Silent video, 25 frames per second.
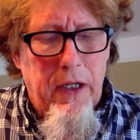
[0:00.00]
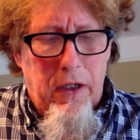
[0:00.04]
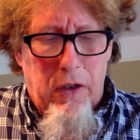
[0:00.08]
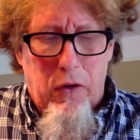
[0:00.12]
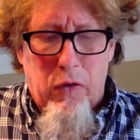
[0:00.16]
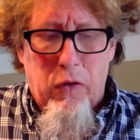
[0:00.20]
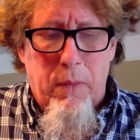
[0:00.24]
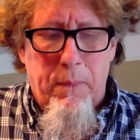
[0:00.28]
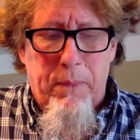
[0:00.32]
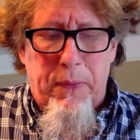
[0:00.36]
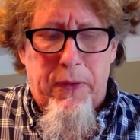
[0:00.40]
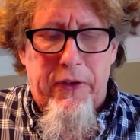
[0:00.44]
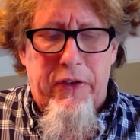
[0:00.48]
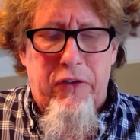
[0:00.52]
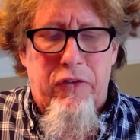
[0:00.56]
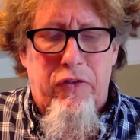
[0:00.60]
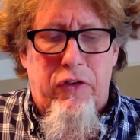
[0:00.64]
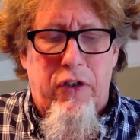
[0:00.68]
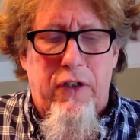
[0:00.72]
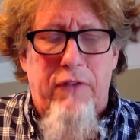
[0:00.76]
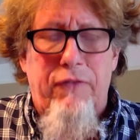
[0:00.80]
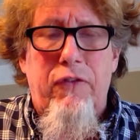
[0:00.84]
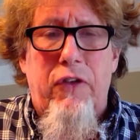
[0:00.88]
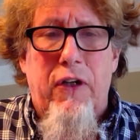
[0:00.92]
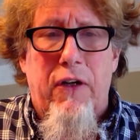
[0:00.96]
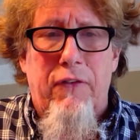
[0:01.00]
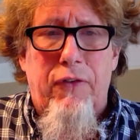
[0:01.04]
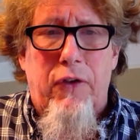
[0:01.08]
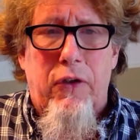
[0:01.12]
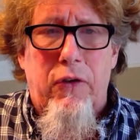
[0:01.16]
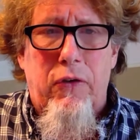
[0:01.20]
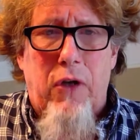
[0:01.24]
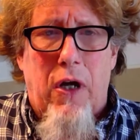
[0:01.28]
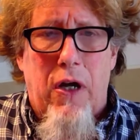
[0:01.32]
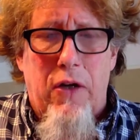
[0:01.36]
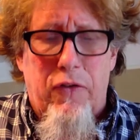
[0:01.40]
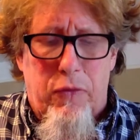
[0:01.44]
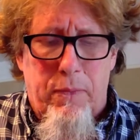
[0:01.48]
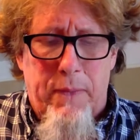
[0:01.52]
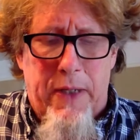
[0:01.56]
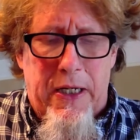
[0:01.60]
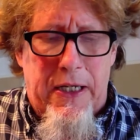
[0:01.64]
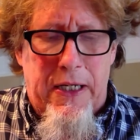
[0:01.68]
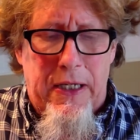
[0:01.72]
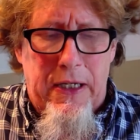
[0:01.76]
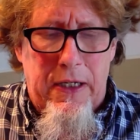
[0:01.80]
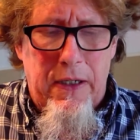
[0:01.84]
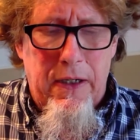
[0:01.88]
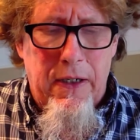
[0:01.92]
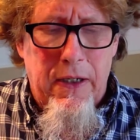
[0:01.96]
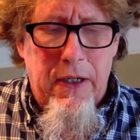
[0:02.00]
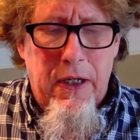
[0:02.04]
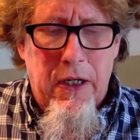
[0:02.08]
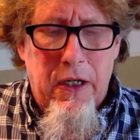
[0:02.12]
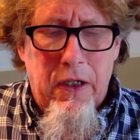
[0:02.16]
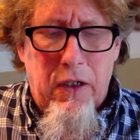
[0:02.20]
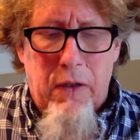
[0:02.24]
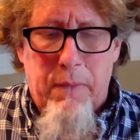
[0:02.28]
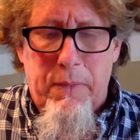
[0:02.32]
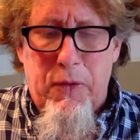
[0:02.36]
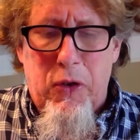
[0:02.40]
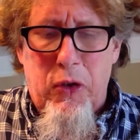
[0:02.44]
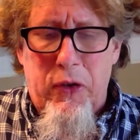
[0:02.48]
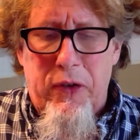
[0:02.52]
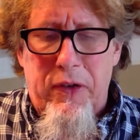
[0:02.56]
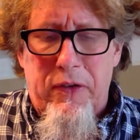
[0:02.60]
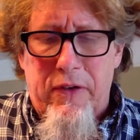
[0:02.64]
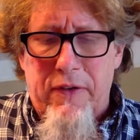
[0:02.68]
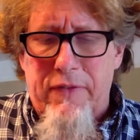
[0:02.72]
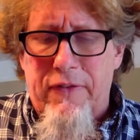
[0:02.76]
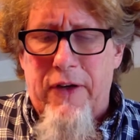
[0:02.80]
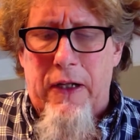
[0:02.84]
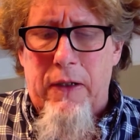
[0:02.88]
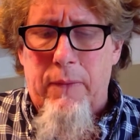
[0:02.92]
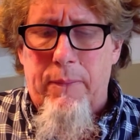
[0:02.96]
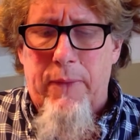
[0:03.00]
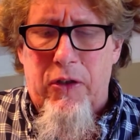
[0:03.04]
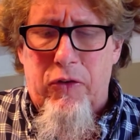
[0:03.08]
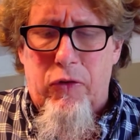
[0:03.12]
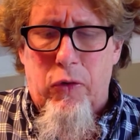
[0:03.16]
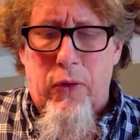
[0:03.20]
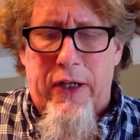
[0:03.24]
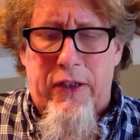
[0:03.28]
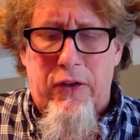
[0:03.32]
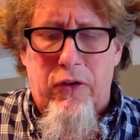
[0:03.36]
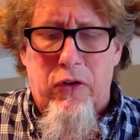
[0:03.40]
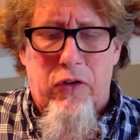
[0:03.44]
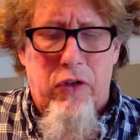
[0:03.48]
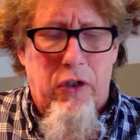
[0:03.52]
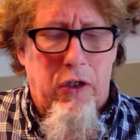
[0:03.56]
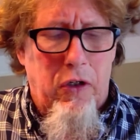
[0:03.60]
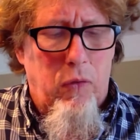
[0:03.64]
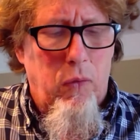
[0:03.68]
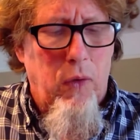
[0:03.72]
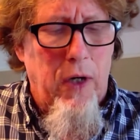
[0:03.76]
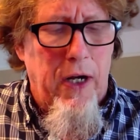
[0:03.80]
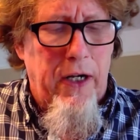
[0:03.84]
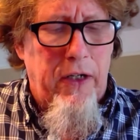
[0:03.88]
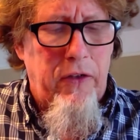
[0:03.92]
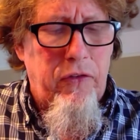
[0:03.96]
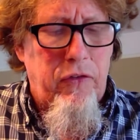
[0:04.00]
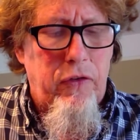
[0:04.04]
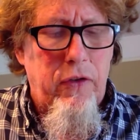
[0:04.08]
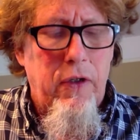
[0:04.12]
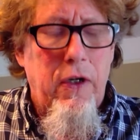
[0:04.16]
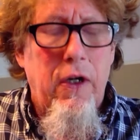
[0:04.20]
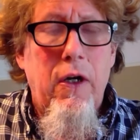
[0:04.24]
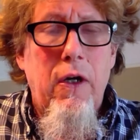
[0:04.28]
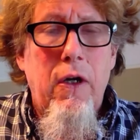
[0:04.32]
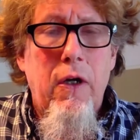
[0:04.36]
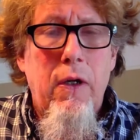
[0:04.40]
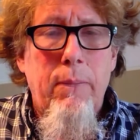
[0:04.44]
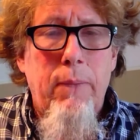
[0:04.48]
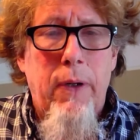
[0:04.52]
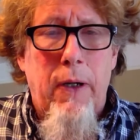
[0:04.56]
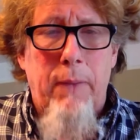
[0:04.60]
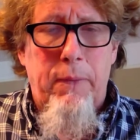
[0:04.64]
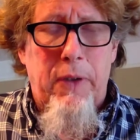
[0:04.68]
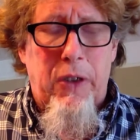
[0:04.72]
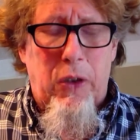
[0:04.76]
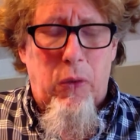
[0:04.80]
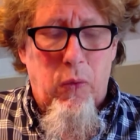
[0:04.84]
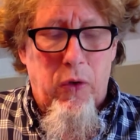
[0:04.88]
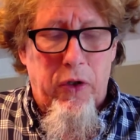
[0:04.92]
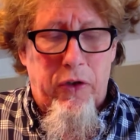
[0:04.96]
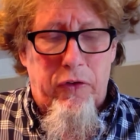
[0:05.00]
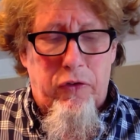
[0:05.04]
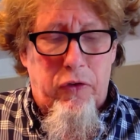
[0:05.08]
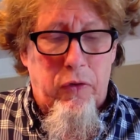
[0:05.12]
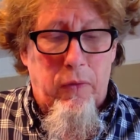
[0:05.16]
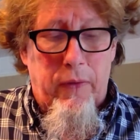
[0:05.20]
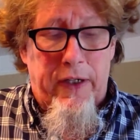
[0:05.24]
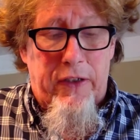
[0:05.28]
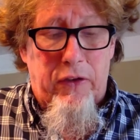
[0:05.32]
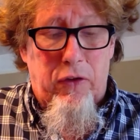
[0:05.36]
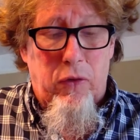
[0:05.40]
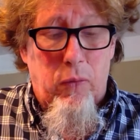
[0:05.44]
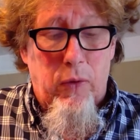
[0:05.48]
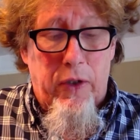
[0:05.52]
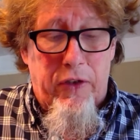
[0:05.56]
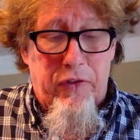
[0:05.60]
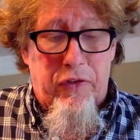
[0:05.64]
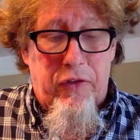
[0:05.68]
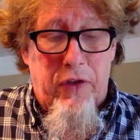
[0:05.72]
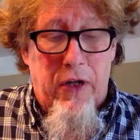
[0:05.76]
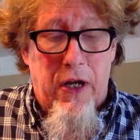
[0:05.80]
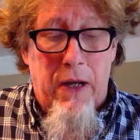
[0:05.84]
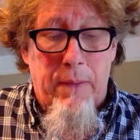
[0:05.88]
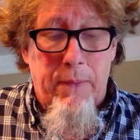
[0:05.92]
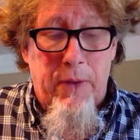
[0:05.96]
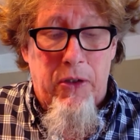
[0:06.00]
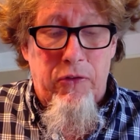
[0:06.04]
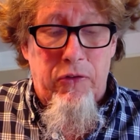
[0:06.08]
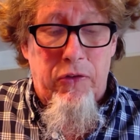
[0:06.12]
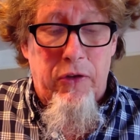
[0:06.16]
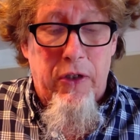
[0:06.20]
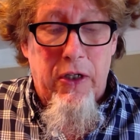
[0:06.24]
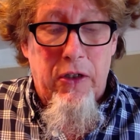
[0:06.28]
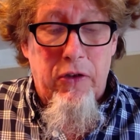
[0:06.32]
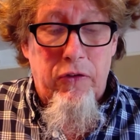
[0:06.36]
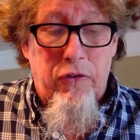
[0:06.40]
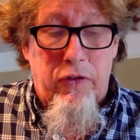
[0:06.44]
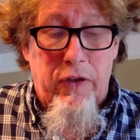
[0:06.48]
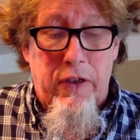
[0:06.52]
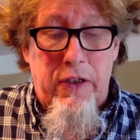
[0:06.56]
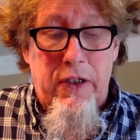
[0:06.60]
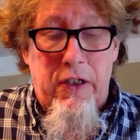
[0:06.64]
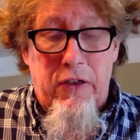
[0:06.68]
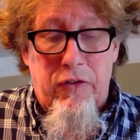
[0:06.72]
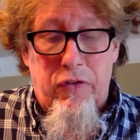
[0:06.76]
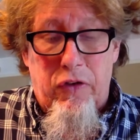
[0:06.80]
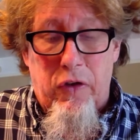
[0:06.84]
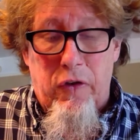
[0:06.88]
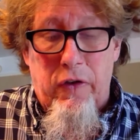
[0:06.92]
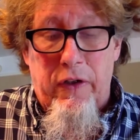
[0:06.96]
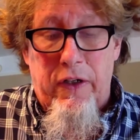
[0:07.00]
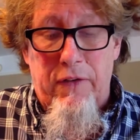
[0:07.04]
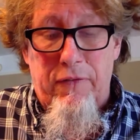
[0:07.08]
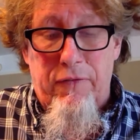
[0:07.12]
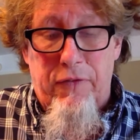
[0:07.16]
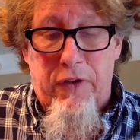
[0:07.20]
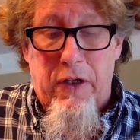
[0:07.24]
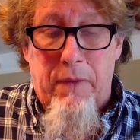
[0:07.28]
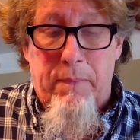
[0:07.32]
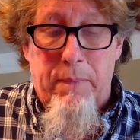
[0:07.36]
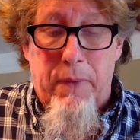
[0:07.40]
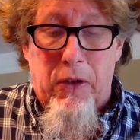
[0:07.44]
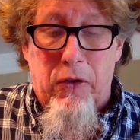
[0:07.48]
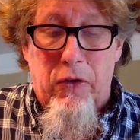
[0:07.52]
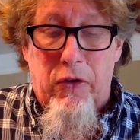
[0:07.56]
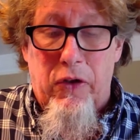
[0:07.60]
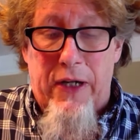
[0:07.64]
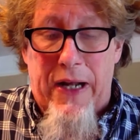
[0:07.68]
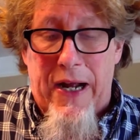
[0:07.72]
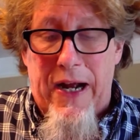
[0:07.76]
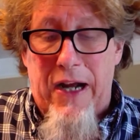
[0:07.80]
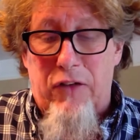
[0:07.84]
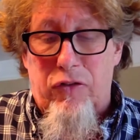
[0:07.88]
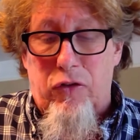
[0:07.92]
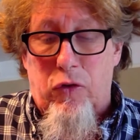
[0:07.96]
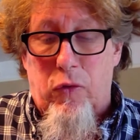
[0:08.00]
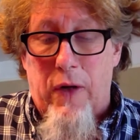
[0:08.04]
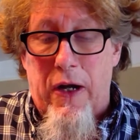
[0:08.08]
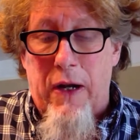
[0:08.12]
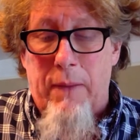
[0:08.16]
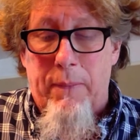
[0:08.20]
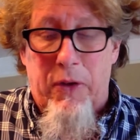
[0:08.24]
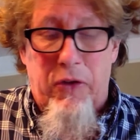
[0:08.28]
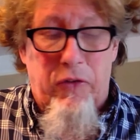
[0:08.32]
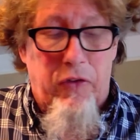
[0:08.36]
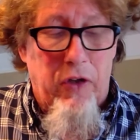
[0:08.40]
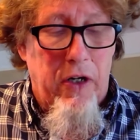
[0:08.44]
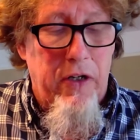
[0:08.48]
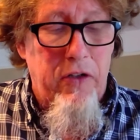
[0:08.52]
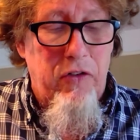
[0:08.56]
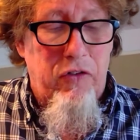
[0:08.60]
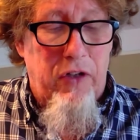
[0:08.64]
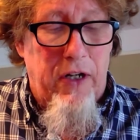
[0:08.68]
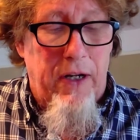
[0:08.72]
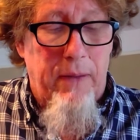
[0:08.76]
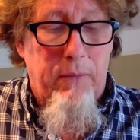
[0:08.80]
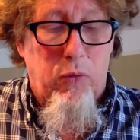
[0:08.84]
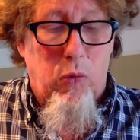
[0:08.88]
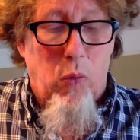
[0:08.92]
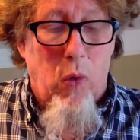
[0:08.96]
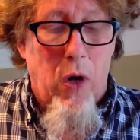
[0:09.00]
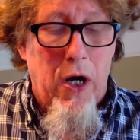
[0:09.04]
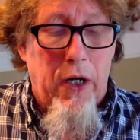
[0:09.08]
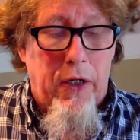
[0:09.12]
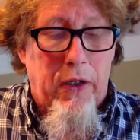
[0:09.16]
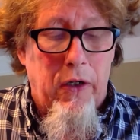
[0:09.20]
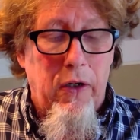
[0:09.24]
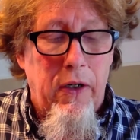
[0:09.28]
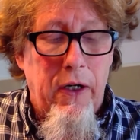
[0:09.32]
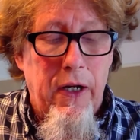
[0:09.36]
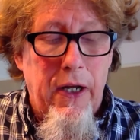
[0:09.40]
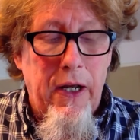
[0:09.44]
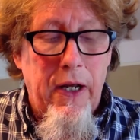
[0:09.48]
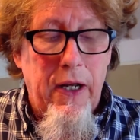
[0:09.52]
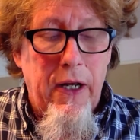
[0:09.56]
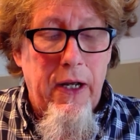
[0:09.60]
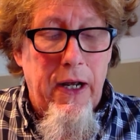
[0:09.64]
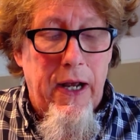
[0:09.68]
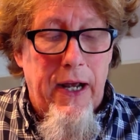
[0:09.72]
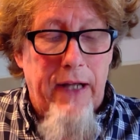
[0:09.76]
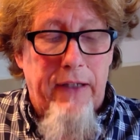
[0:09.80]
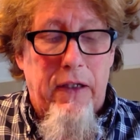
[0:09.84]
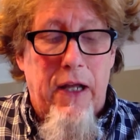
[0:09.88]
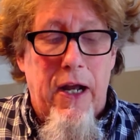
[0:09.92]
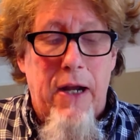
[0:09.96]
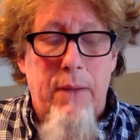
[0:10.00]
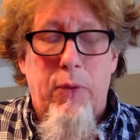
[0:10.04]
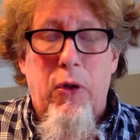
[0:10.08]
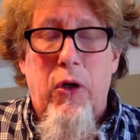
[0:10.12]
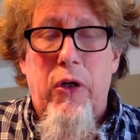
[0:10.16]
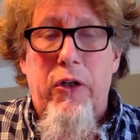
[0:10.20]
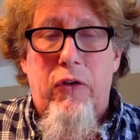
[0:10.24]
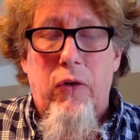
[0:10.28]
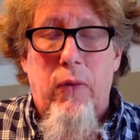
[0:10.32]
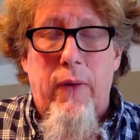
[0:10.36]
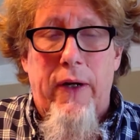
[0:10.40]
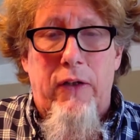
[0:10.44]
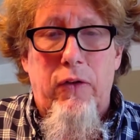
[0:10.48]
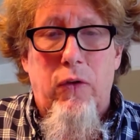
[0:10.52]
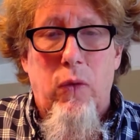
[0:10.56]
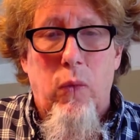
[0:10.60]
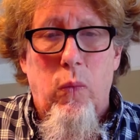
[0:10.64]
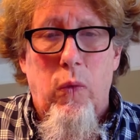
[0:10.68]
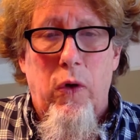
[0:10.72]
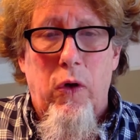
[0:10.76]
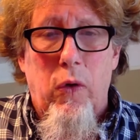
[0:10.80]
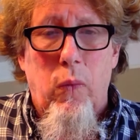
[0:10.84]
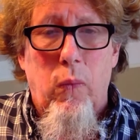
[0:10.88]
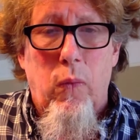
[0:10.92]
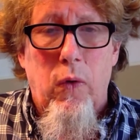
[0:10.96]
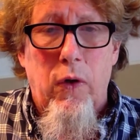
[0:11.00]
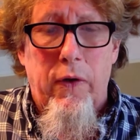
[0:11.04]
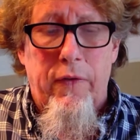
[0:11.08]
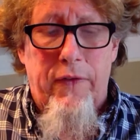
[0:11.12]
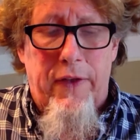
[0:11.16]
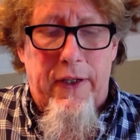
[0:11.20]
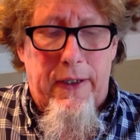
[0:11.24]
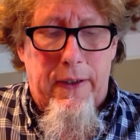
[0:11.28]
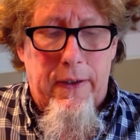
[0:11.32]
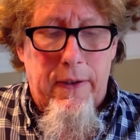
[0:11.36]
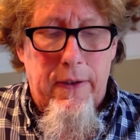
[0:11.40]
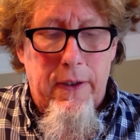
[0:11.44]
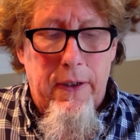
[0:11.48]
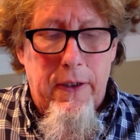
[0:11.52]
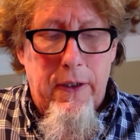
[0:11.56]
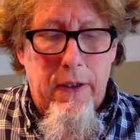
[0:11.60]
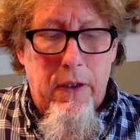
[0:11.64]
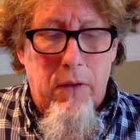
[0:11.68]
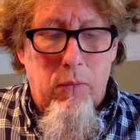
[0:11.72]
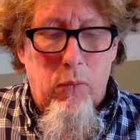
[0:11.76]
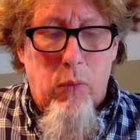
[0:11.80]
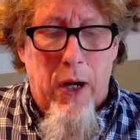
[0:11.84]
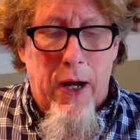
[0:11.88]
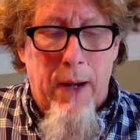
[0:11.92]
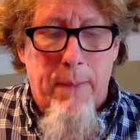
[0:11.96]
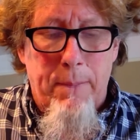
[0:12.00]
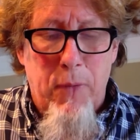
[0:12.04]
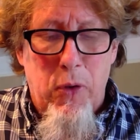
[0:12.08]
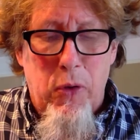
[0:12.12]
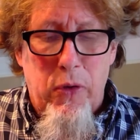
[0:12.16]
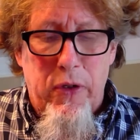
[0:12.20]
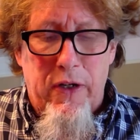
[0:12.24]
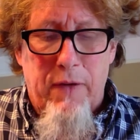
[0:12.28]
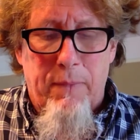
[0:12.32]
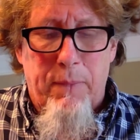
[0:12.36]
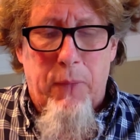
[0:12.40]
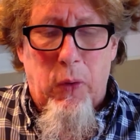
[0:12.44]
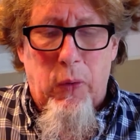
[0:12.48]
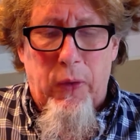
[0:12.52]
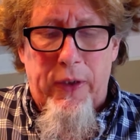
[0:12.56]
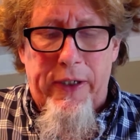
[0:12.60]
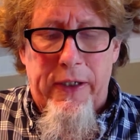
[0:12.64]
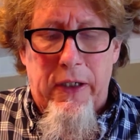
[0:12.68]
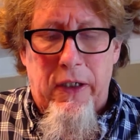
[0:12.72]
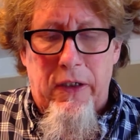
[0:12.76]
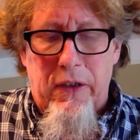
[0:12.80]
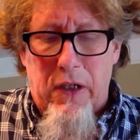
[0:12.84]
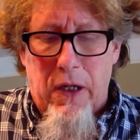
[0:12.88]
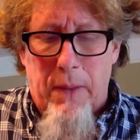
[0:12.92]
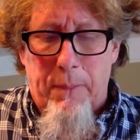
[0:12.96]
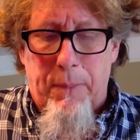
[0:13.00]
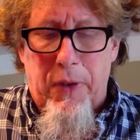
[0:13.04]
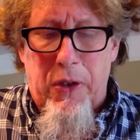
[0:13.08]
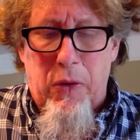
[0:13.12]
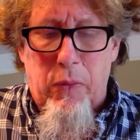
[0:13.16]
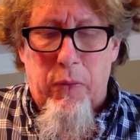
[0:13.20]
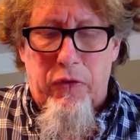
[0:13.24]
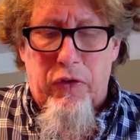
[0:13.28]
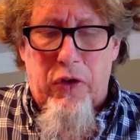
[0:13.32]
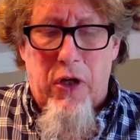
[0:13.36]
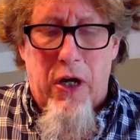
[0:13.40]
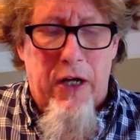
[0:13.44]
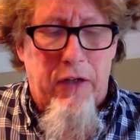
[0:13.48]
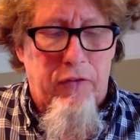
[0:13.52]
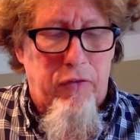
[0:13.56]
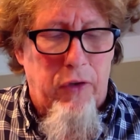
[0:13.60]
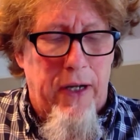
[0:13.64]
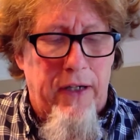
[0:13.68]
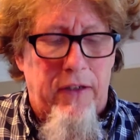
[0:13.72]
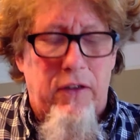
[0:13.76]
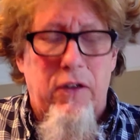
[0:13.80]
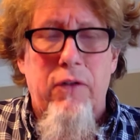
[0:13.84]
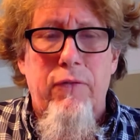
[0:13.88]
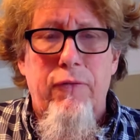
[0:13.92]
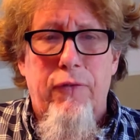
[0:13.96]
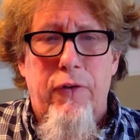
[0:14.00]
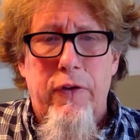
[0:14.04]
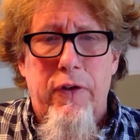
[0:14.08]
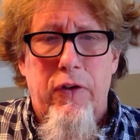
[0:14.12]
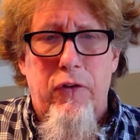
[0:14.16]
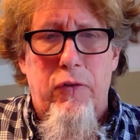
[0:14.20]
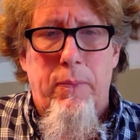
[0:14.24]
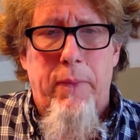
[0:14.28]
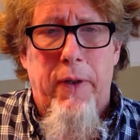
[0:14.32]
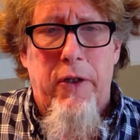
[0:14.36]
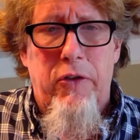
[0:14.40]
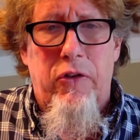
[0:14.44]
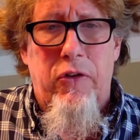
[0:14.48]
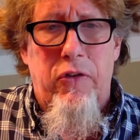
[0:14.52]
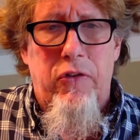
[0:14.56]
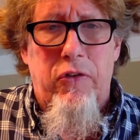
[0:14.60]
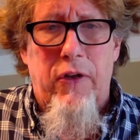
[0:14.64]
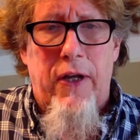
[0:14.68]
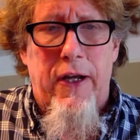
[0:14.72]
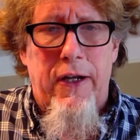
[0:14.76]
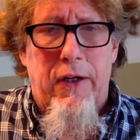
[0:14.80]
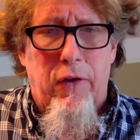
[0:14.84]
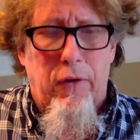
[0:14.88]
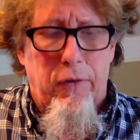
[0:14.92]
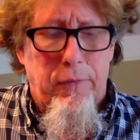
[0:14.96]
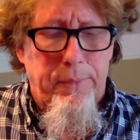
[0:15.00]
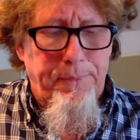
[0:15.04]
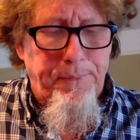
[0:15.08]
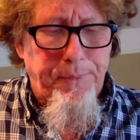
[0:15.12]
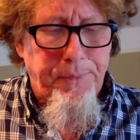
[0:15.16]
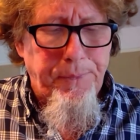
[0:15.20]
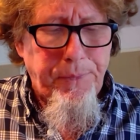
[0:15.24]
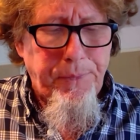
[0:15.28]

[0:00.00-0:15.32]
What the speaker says: Interim Police Chief Jeff Kosmicki, Community Development Director Doug Rux, Public Works Director Russ Thomas, City Attorney via Miller, Nash, Graham, and Dunn, James Walker, and Library Director Will Worthy. Rob Moody of Marina and Company was contacted for this budget cycle.